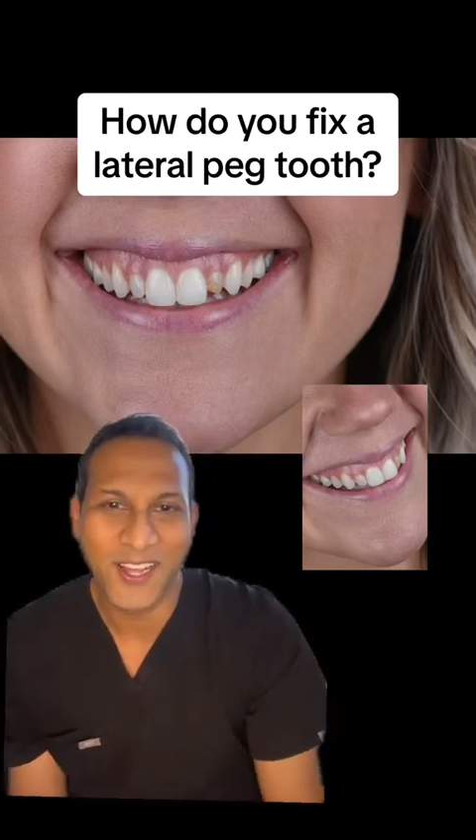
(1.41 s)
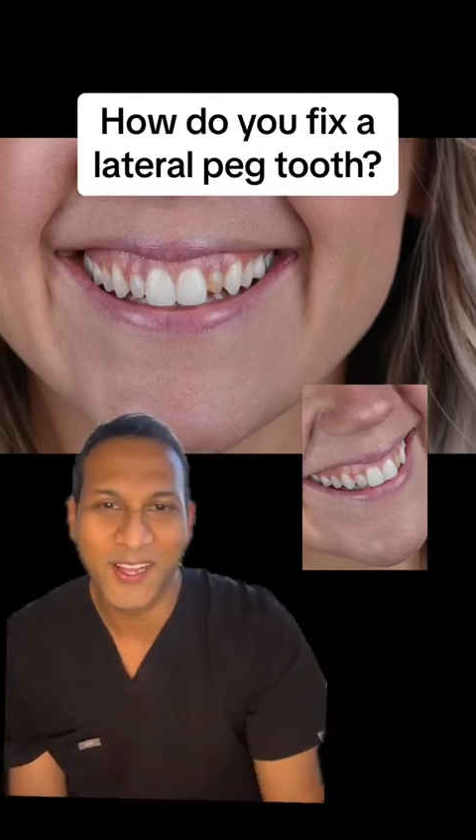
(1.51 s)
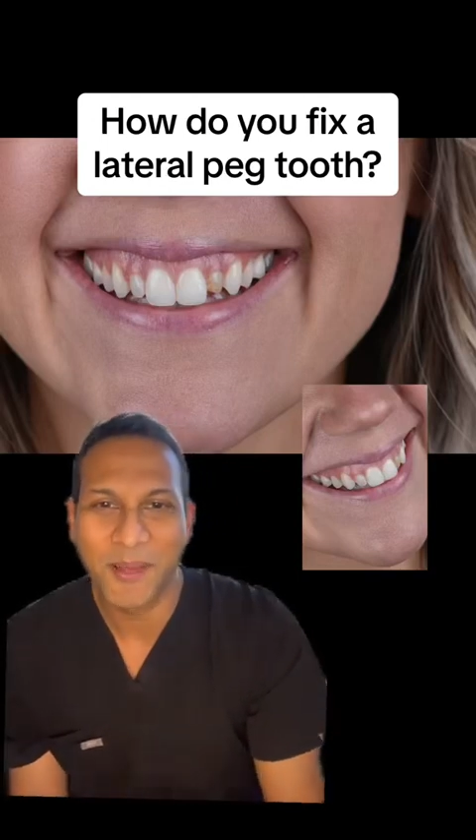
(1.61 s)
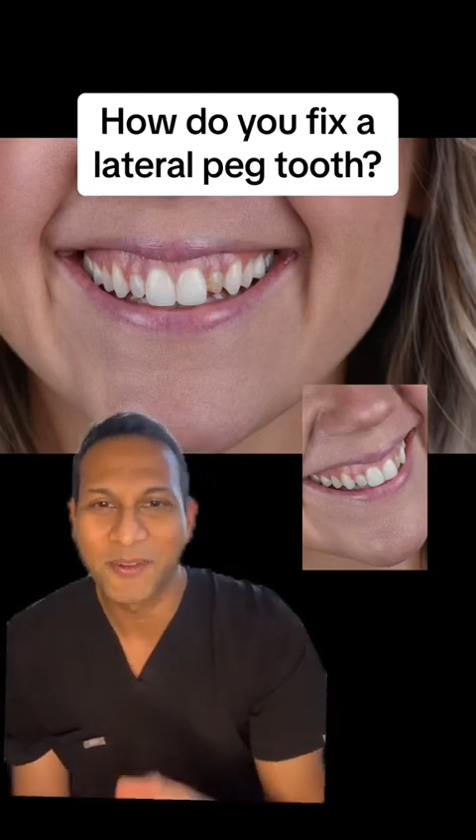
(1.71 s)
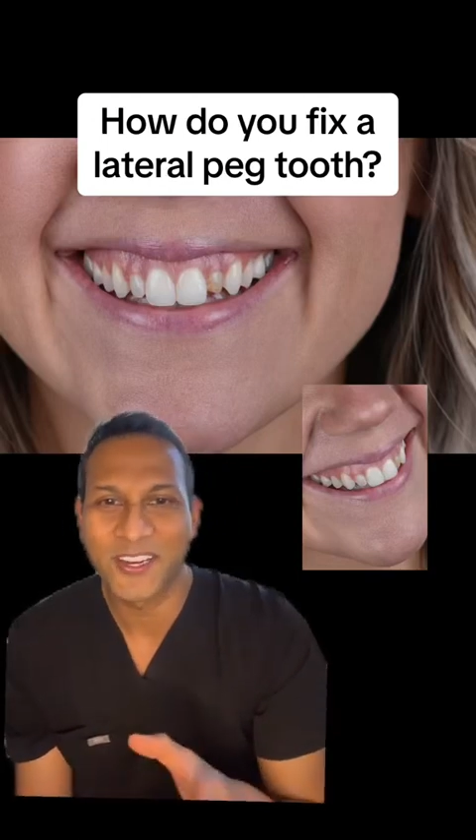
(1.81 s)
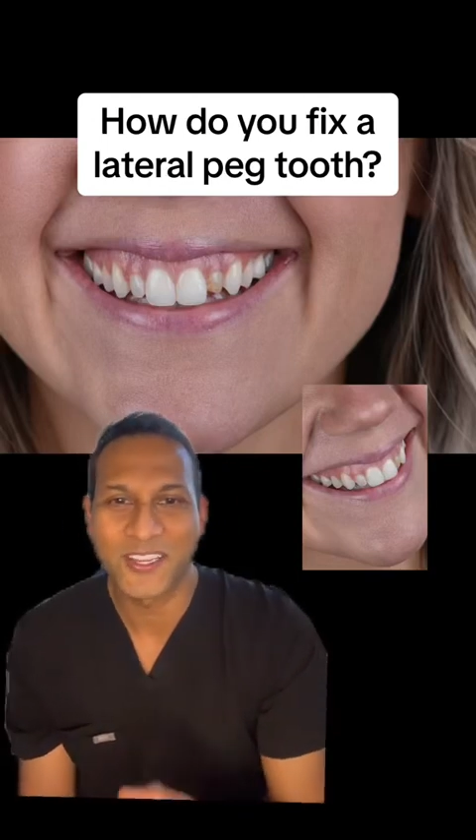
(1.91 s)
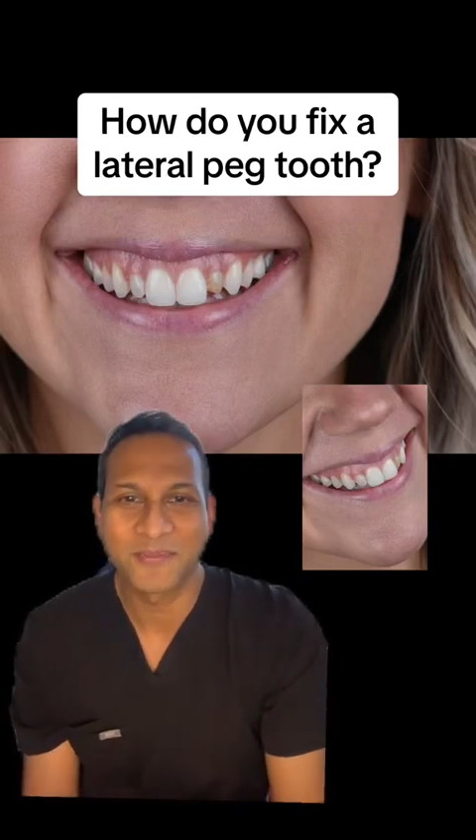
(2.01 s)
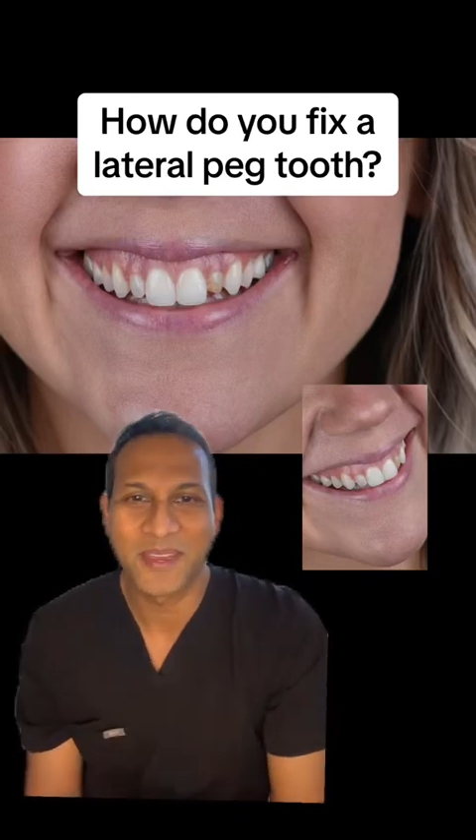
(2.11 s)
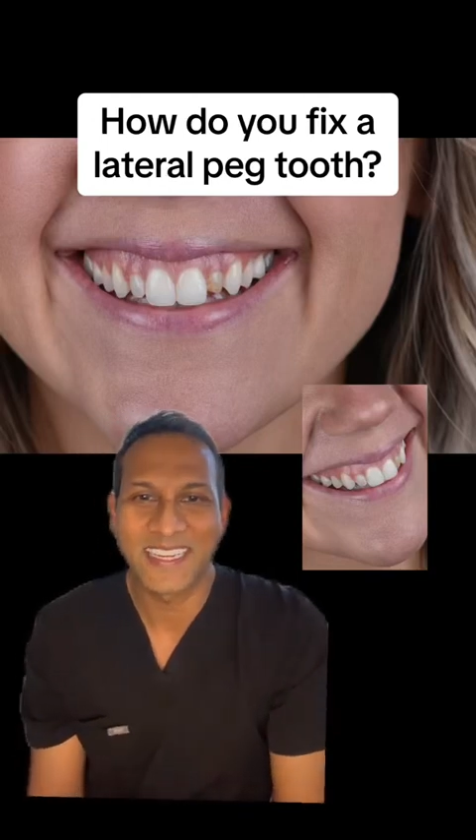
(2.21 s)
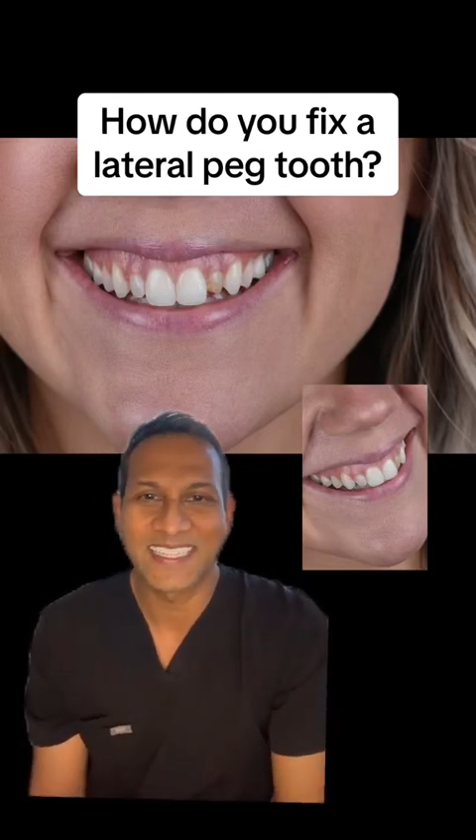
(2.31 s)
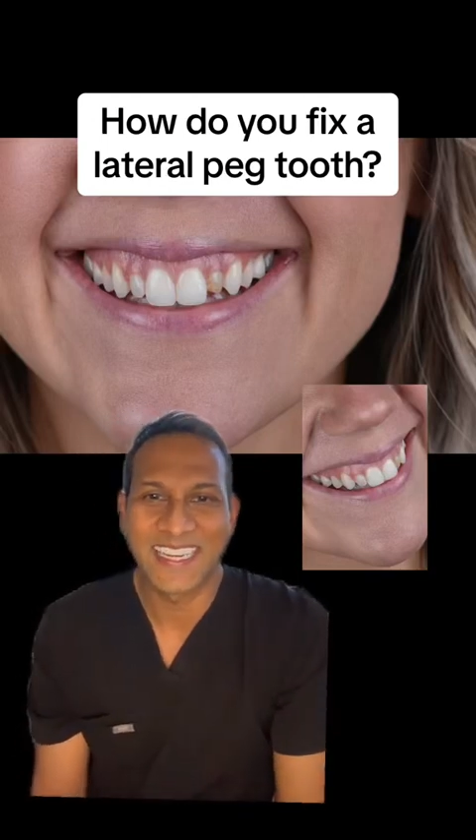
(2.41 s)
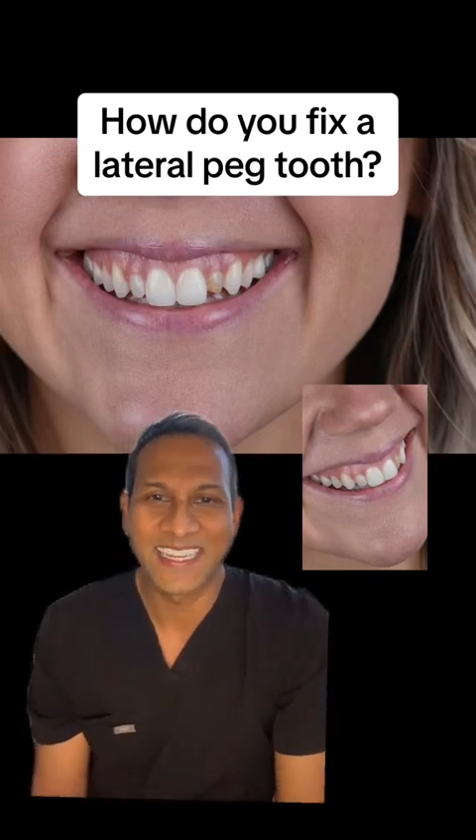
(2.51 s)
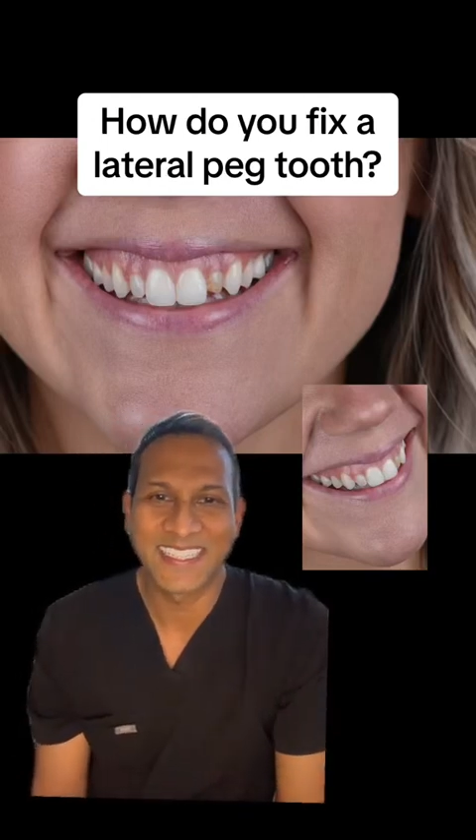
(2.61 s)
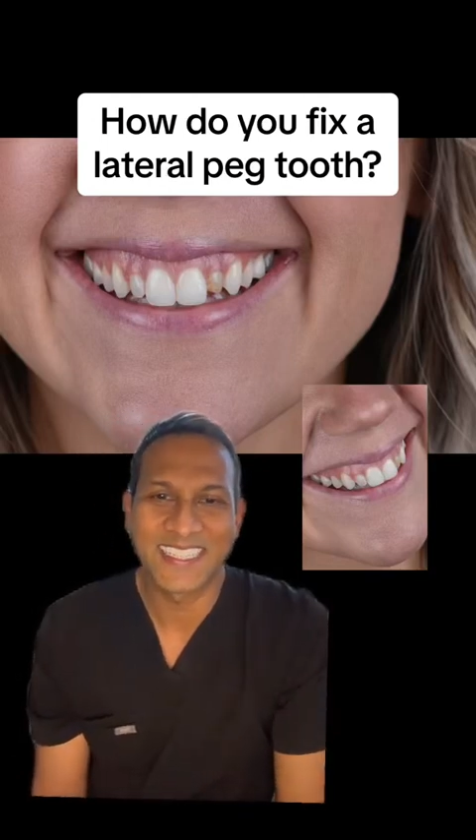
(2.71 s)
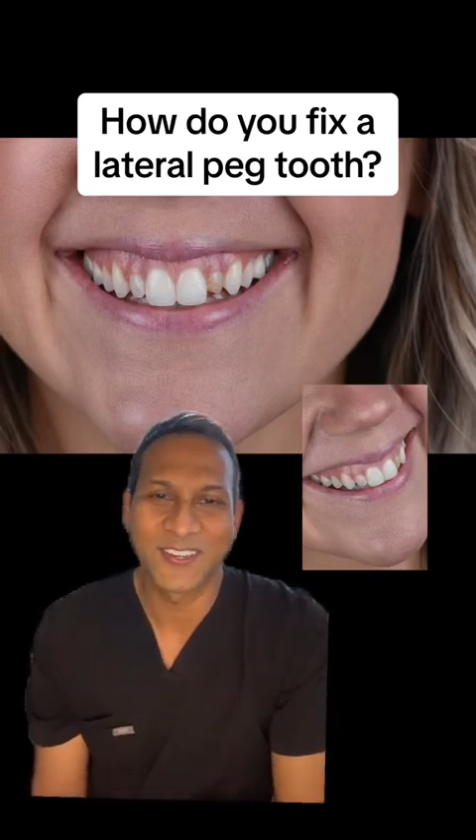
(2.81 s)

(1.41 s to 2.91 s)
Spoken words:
I'm a cosmetic dentist here in